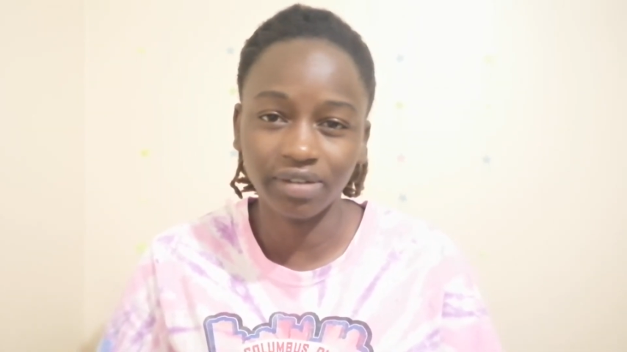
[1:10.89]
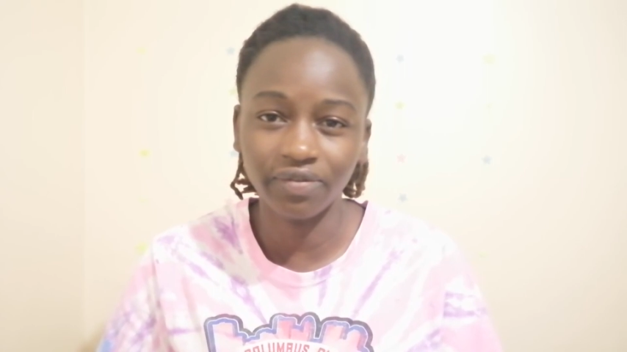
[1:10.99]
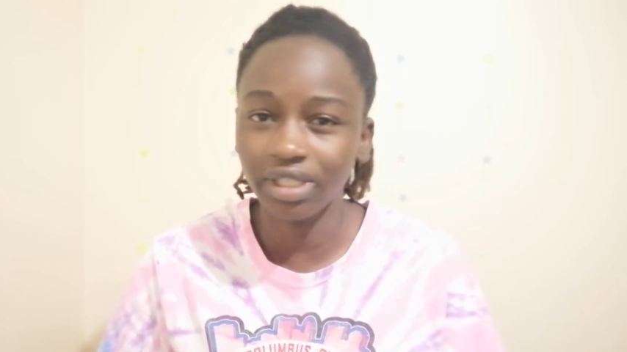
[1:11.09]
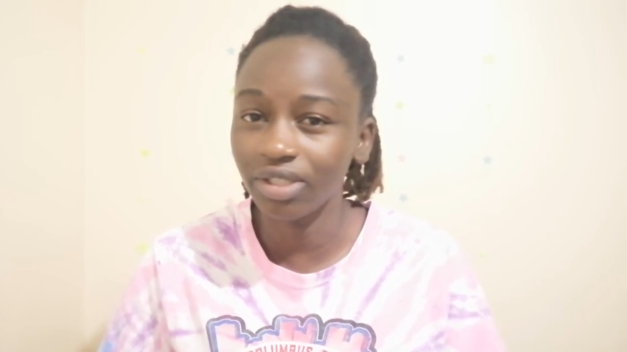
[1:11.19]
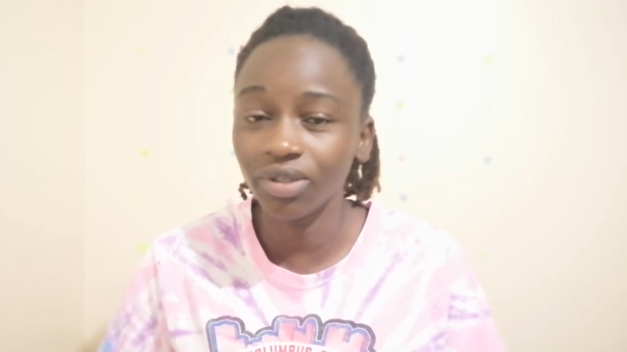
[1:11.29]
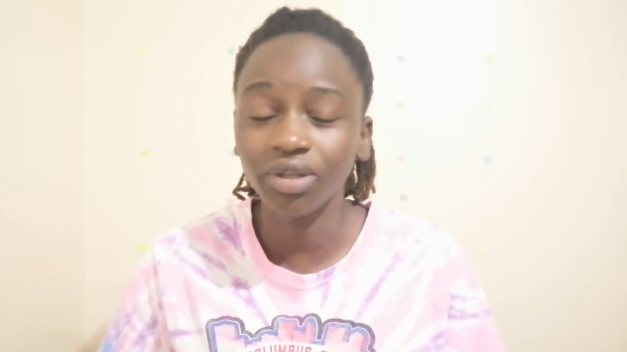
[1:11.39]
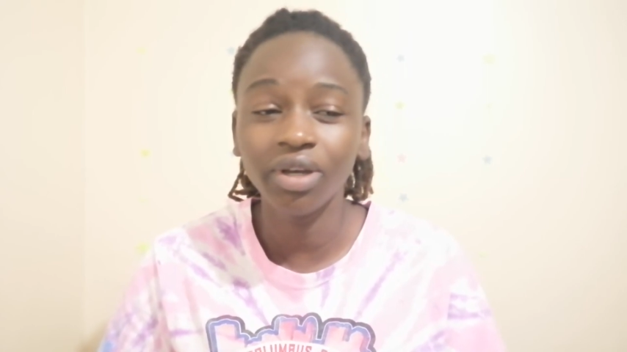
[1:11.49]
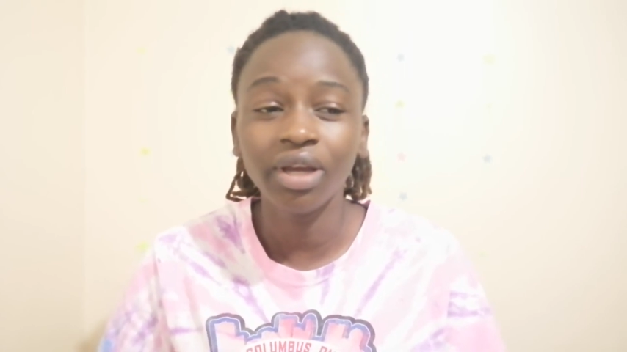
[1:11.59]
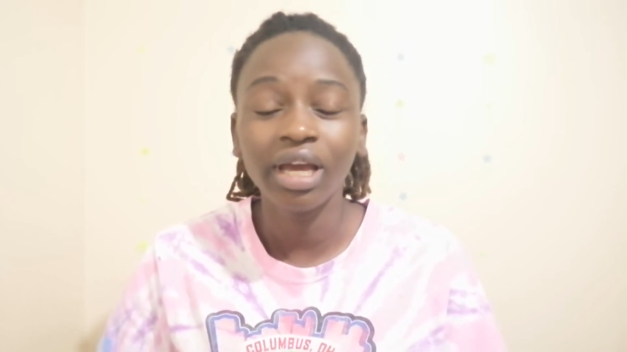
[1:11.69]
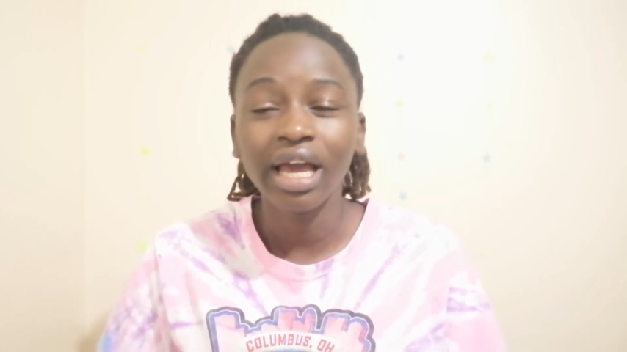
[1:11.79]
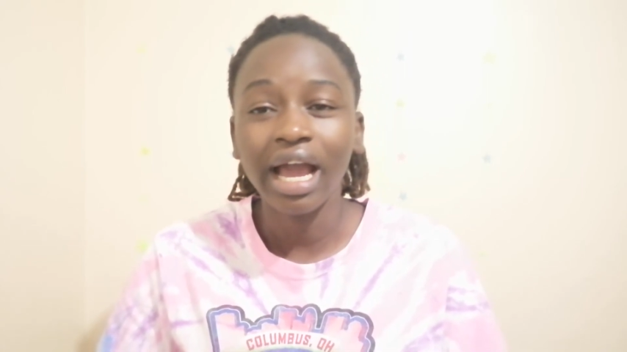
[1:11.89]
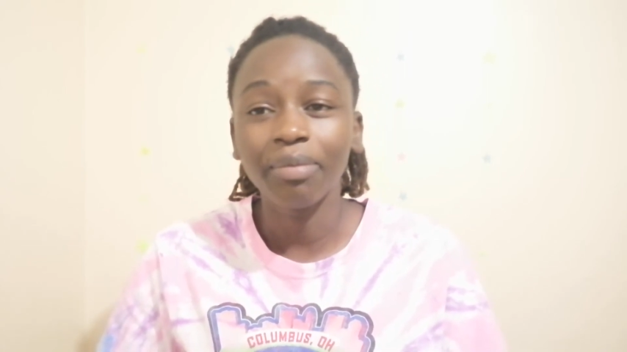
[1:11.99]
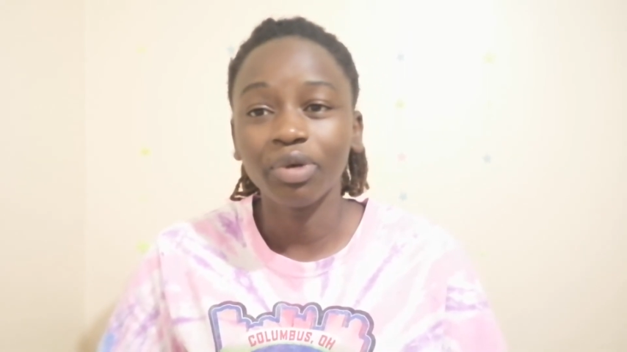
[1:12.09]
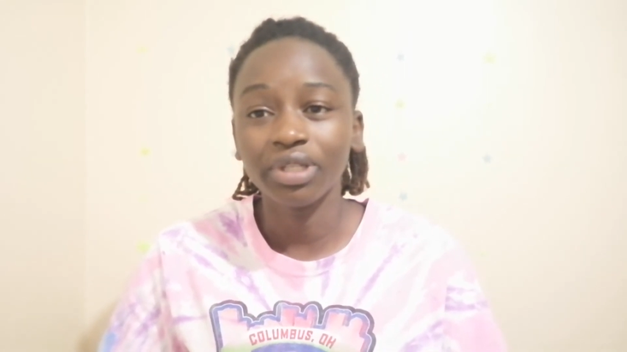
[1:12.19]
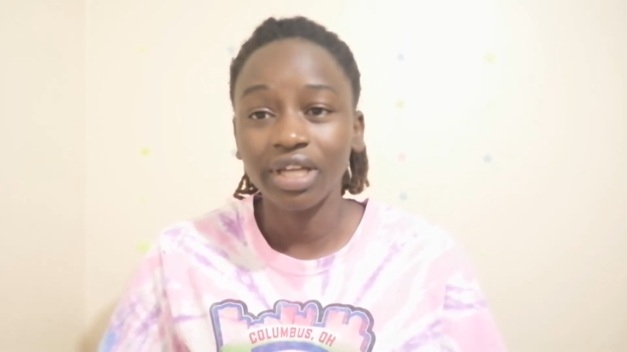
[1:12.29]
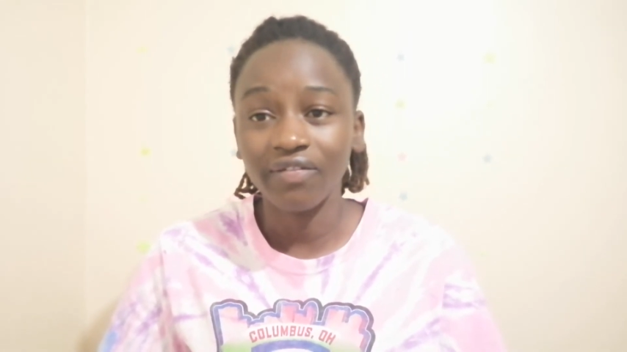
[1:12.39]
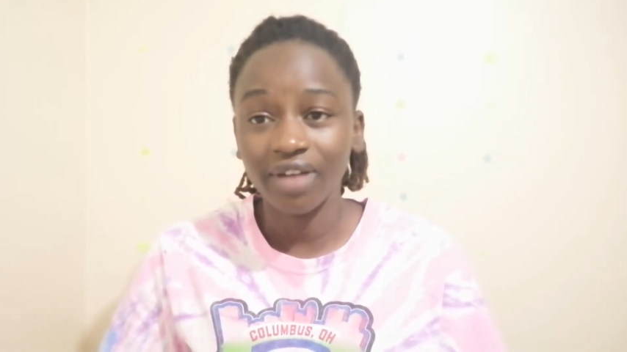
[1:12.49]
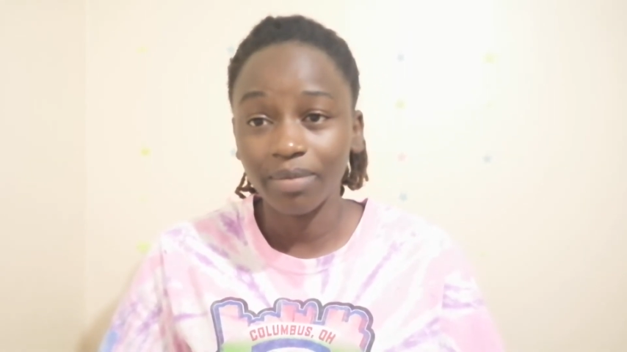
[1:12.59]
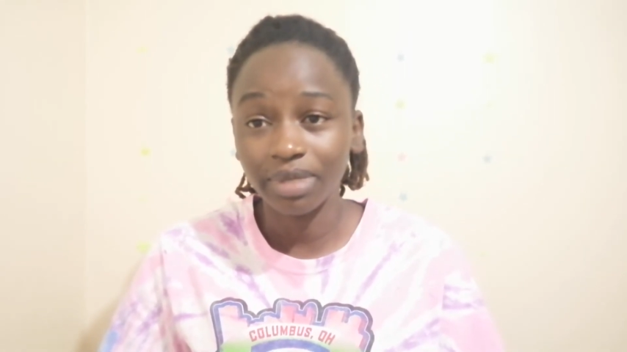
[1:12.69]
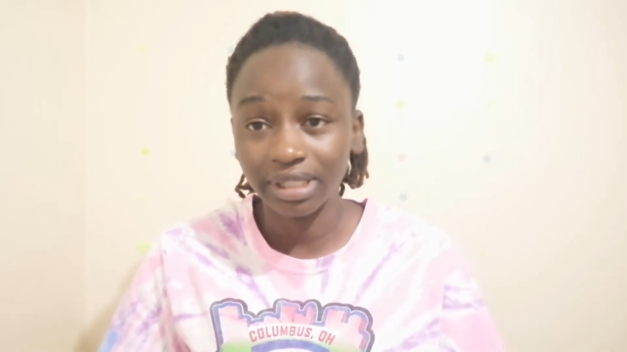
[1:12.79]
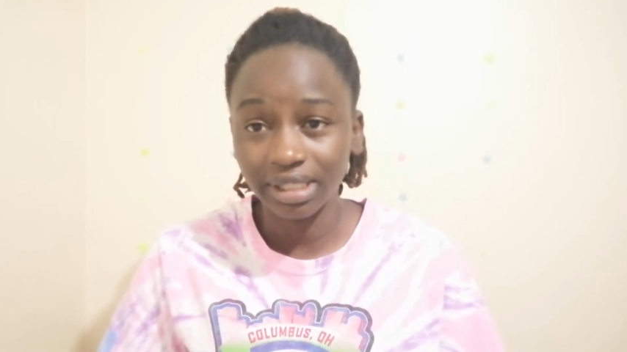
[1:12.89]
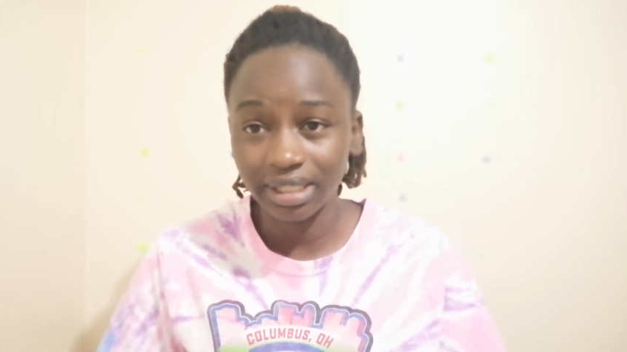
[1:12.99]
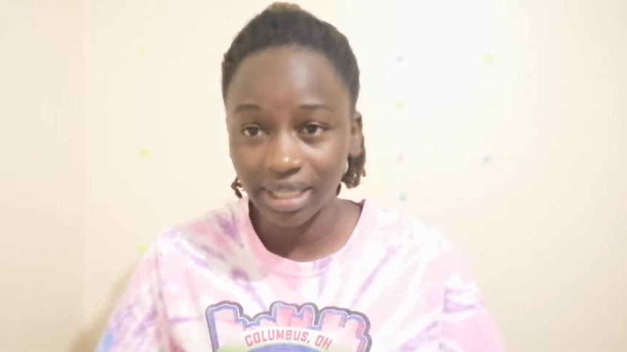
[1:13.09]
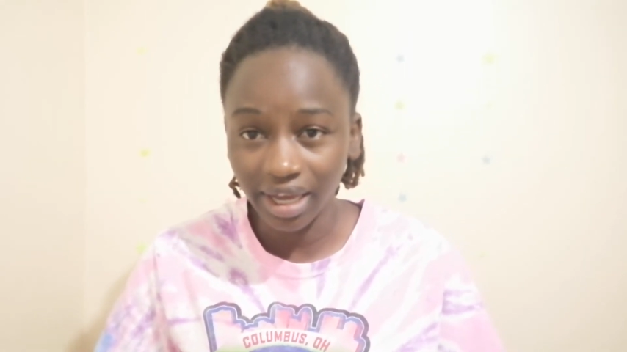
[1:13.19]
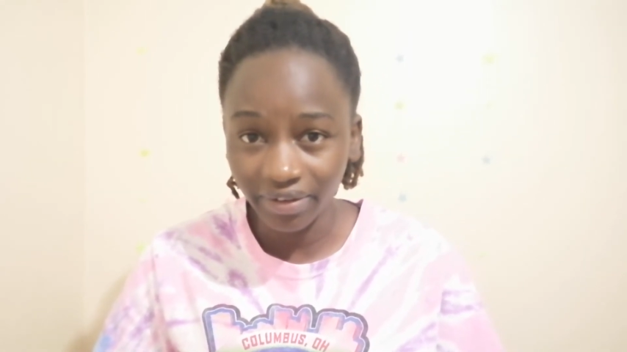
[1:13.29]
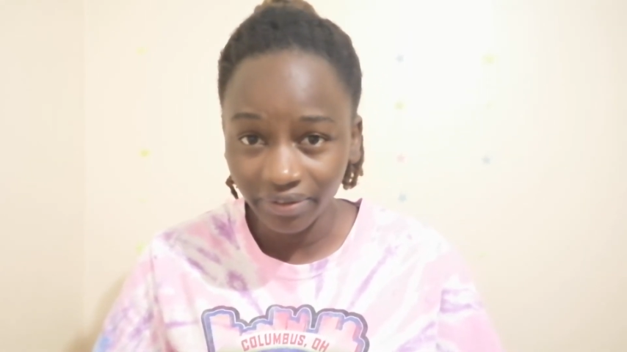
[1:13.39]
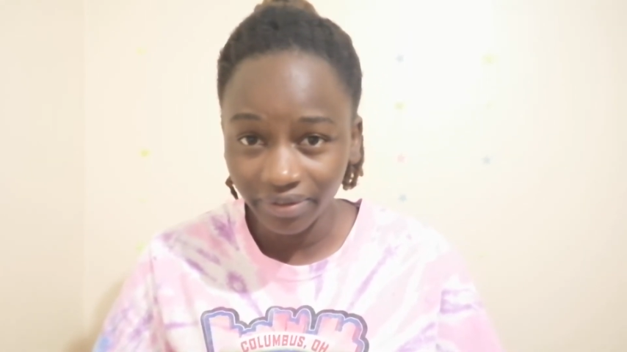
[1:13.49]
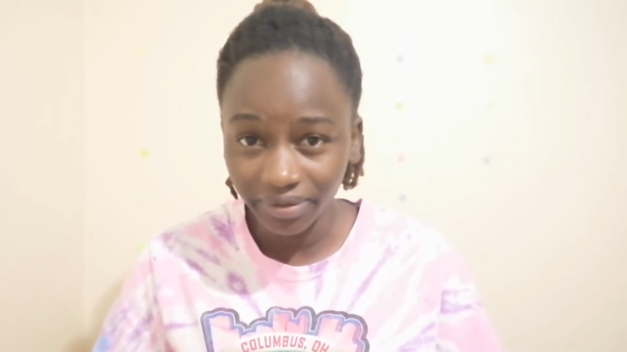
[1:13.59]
video. I'm not a Verbit staff.